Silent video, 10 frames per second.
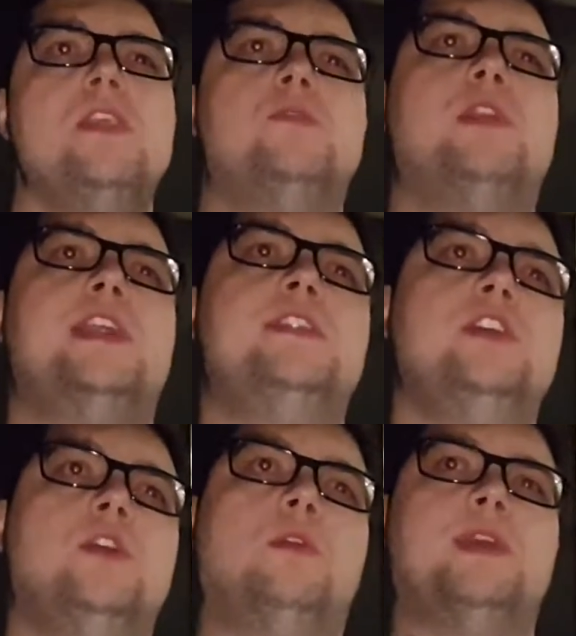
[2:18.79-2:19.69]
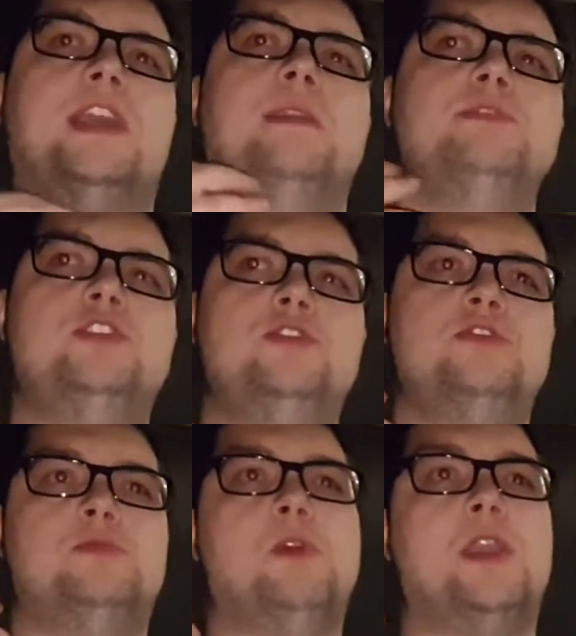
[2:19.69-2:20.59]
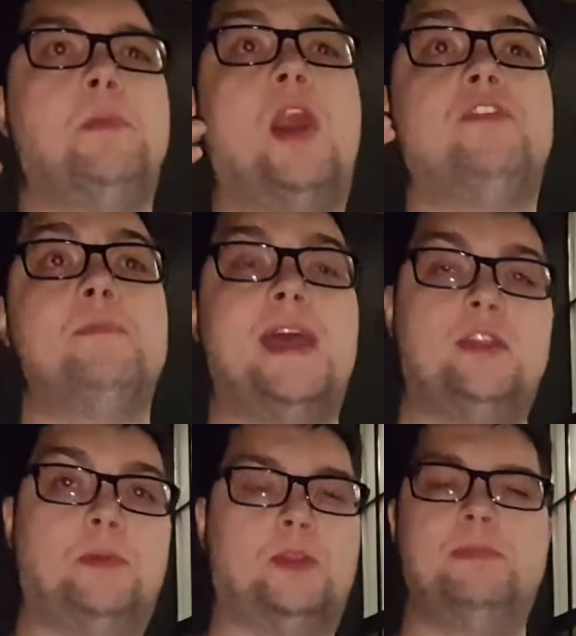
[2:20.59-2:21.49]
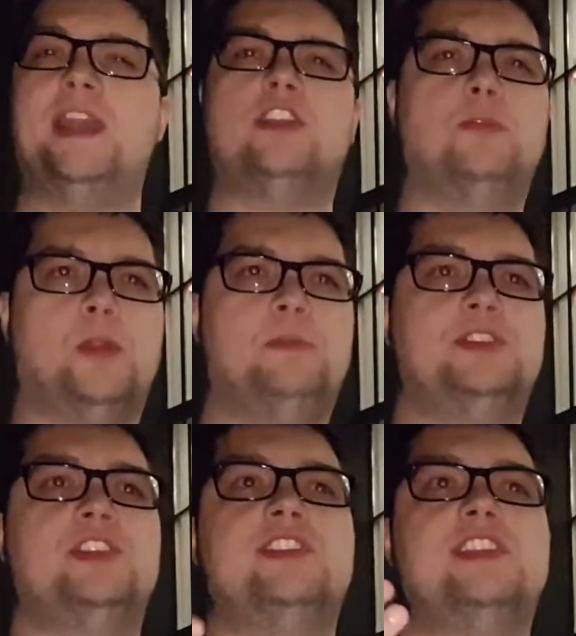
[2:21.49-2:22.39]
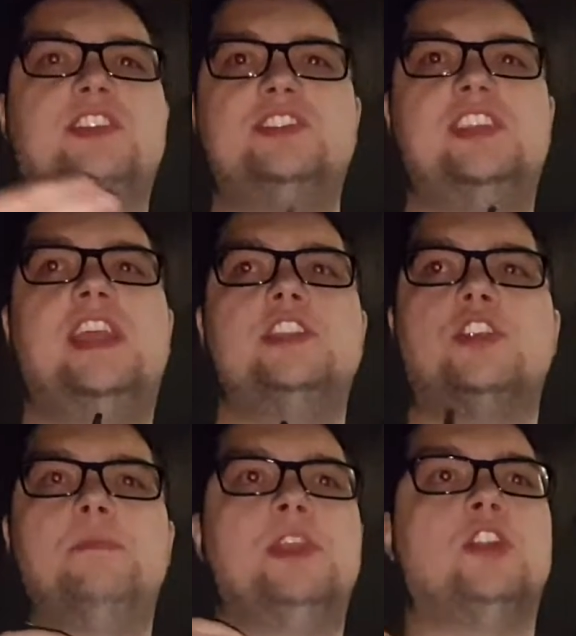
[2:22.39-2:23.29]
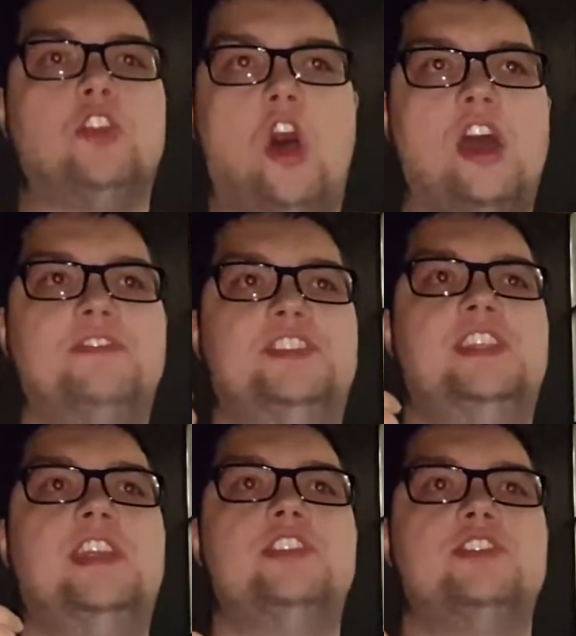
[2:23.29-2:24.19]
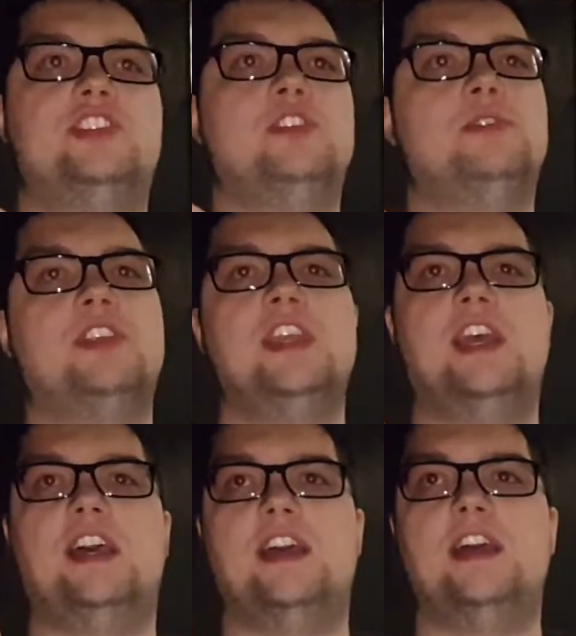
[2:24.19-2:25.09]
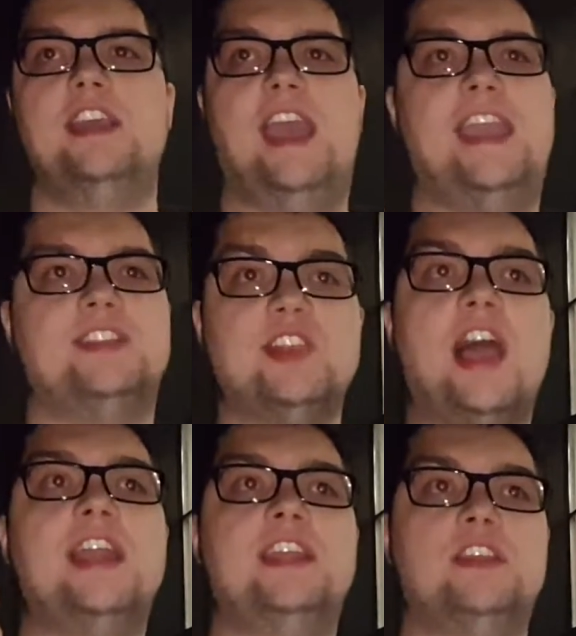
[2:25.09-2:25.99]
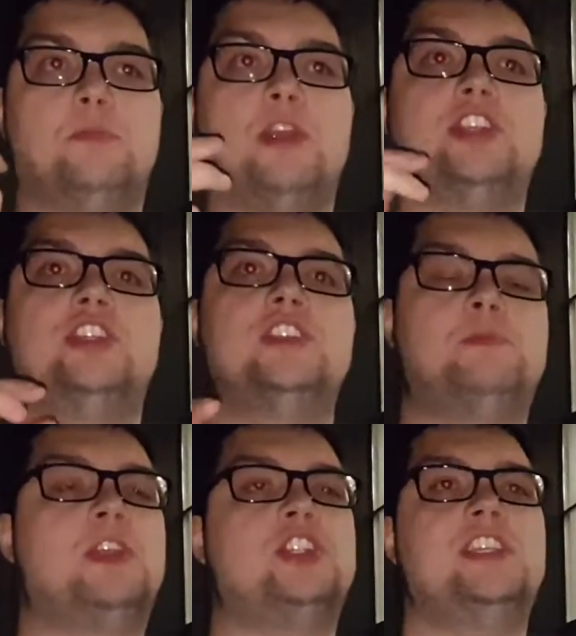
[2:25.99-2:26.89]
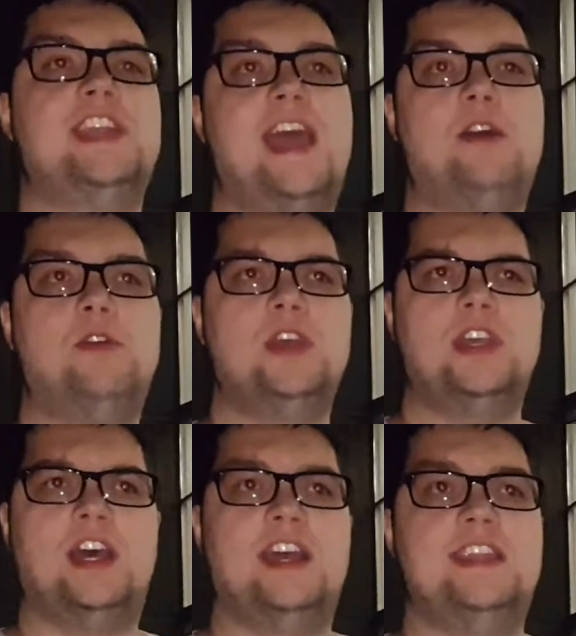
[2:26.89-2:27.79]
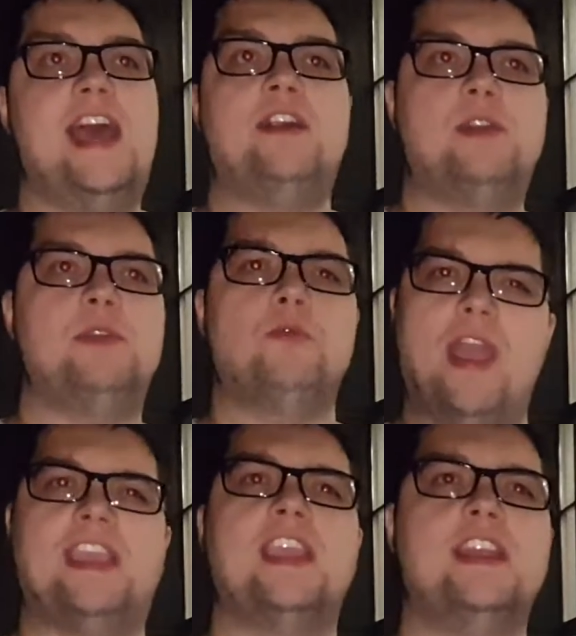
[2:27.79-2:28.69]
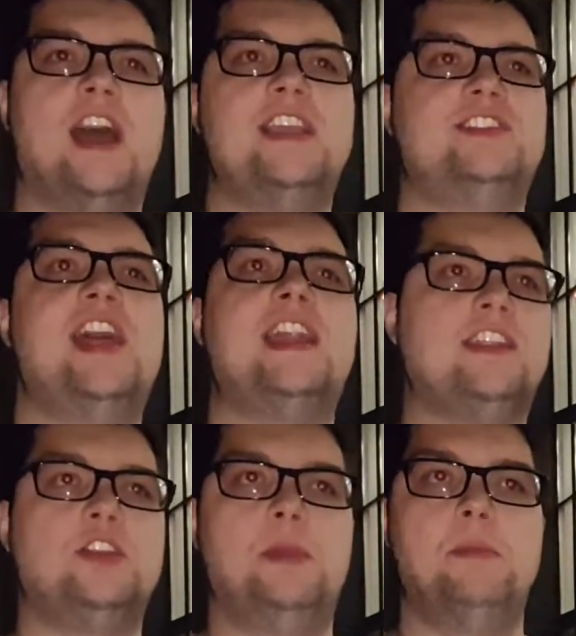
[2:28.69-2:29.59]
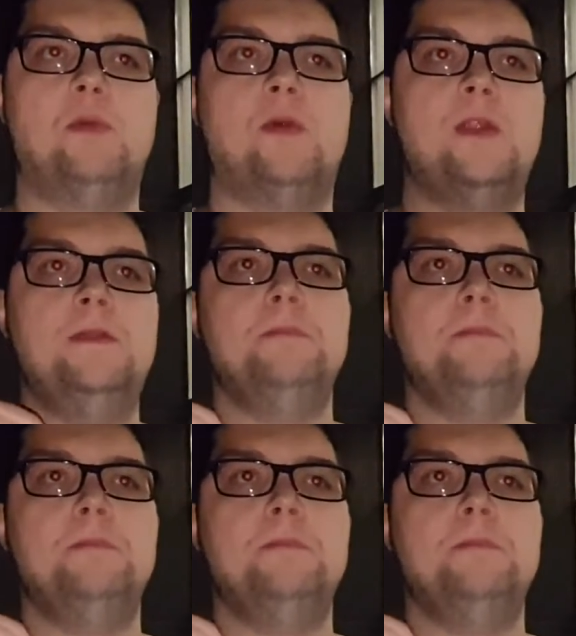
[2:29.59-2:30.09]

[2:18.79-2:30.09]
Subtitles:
When it comes to smoking pot for medical purposes as a teenager, I mean, a lot of teenagers deal with anxiety and depression, especially now that we recognize that a little bit more.